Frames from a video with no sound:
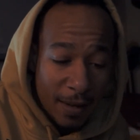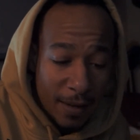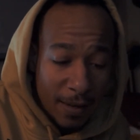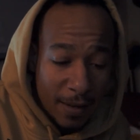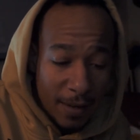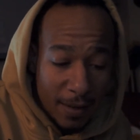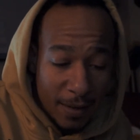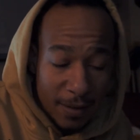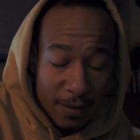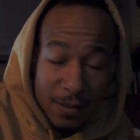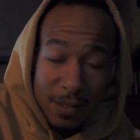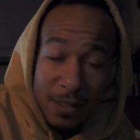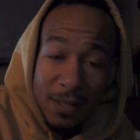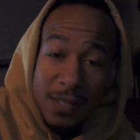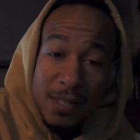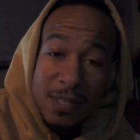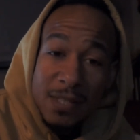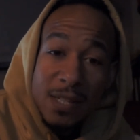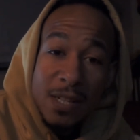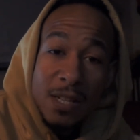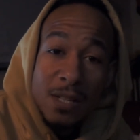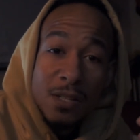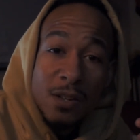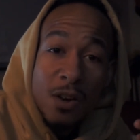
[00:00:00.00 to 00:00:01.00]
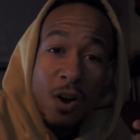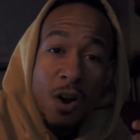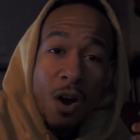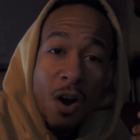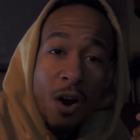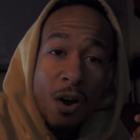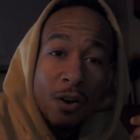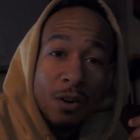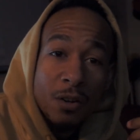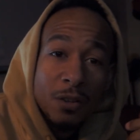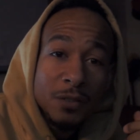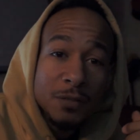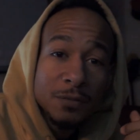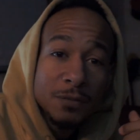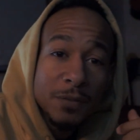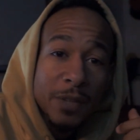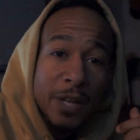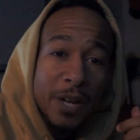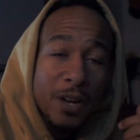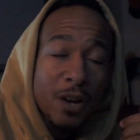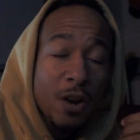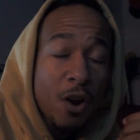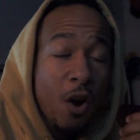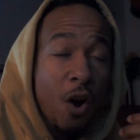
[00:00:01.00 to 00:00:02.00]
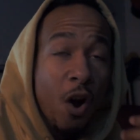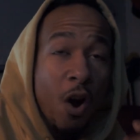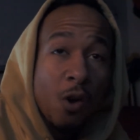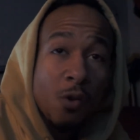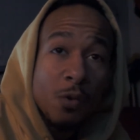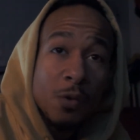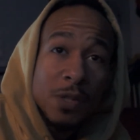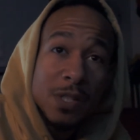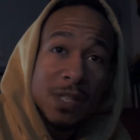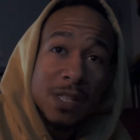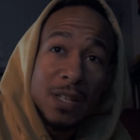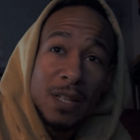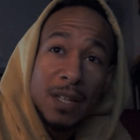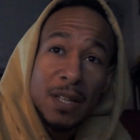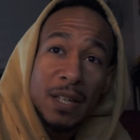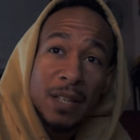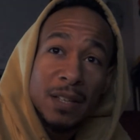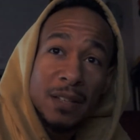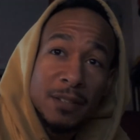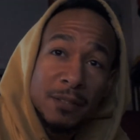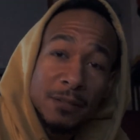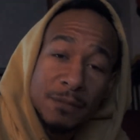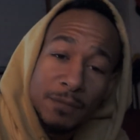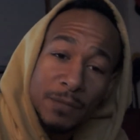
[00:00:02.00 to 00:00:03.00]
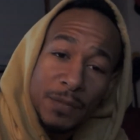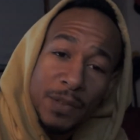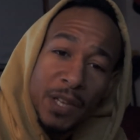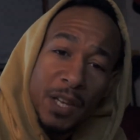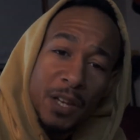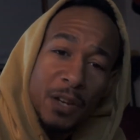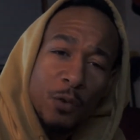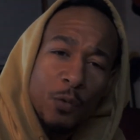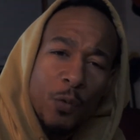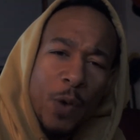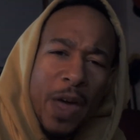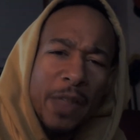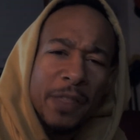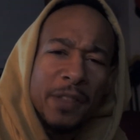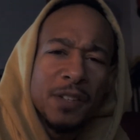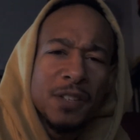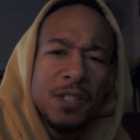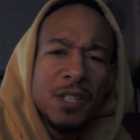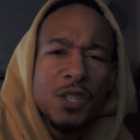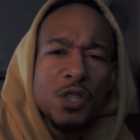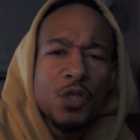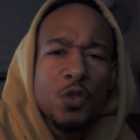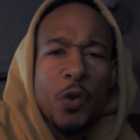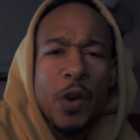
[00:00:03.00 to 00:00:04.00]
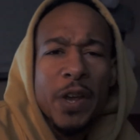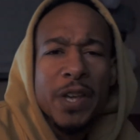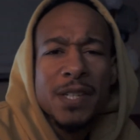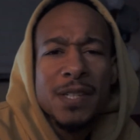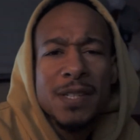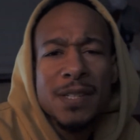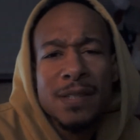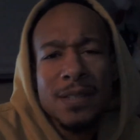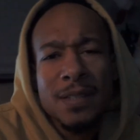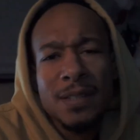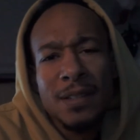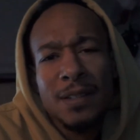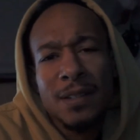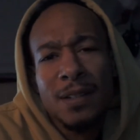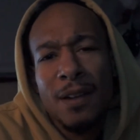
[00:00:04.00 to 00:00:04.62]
And then he sees Carl. And Carl was looking rather distressed.